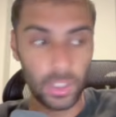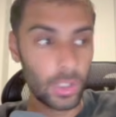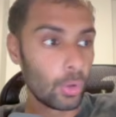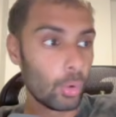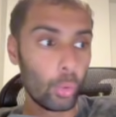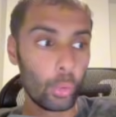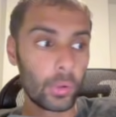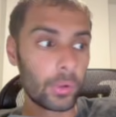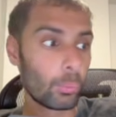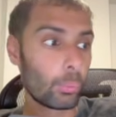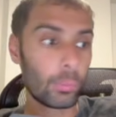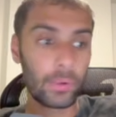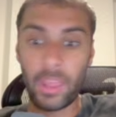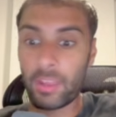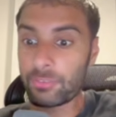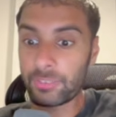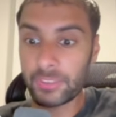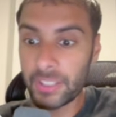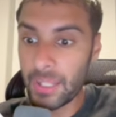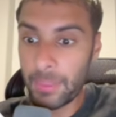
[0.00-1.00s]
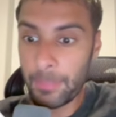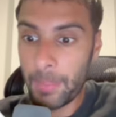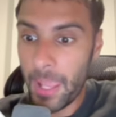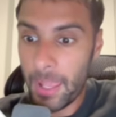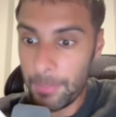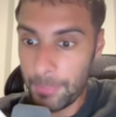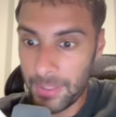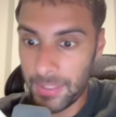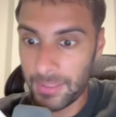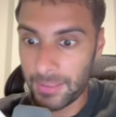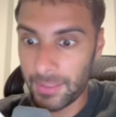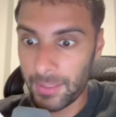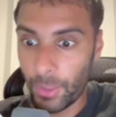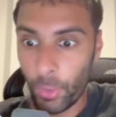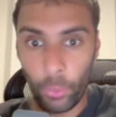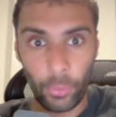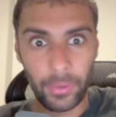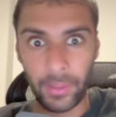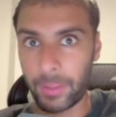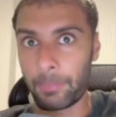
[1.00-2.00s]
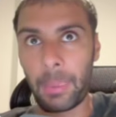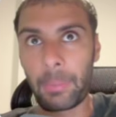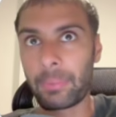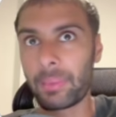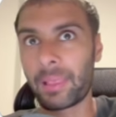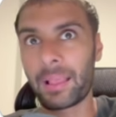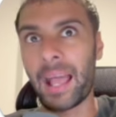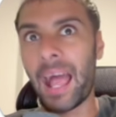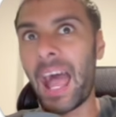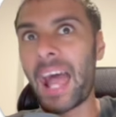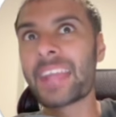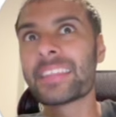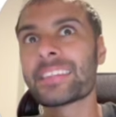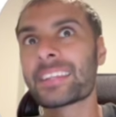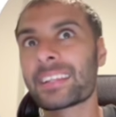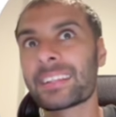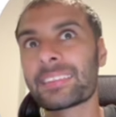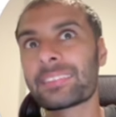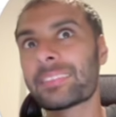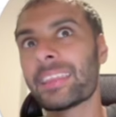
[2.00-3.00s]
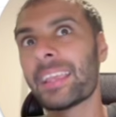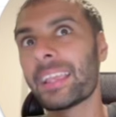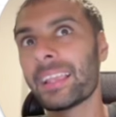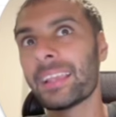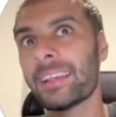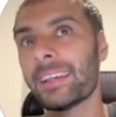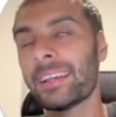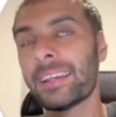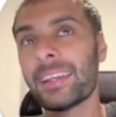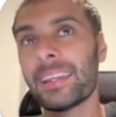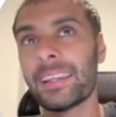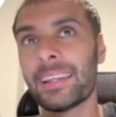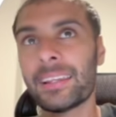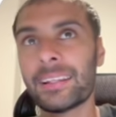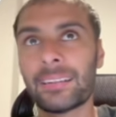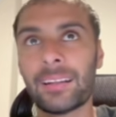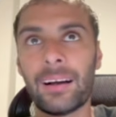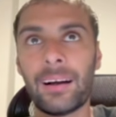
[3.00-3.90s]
or whatever it may be, or like maybe like a high ticket thing in